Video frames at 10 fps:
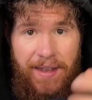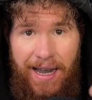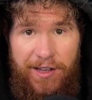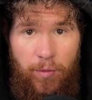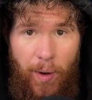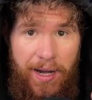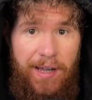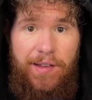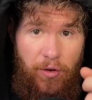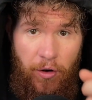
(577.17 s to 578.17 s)
next one
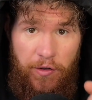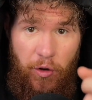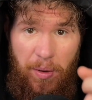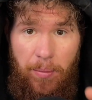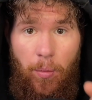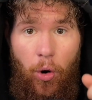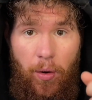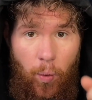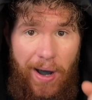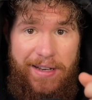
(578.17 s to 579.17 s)
is consuming
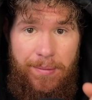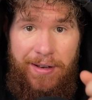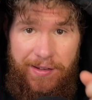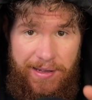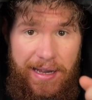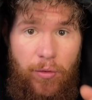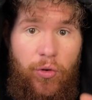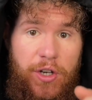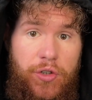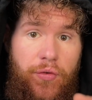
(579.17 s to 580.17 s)
more vitamin
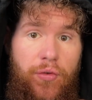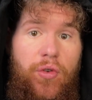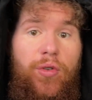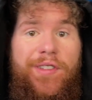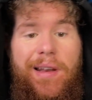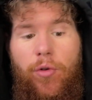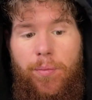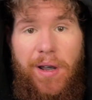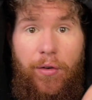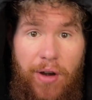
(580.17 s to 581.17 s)
C-rich fruits. That
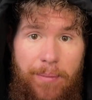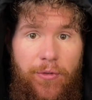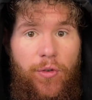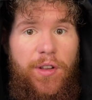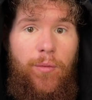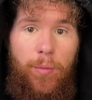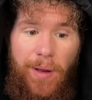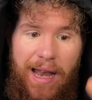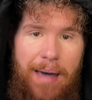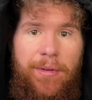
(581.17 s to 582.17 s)
would be grapefruits, that would
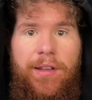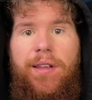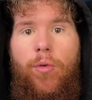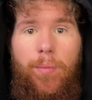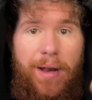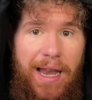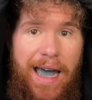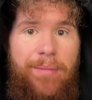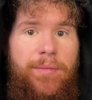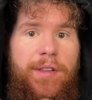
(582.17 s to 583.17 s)
be lemons, that would be
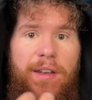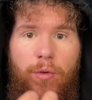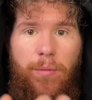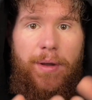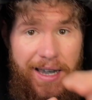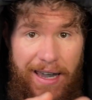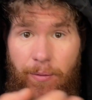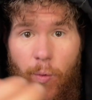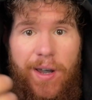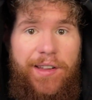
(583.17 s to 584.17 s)
limes, that would be
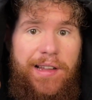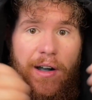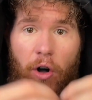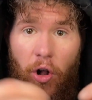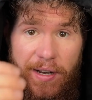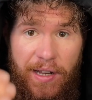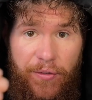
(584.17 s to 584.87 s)
kiwis, like all these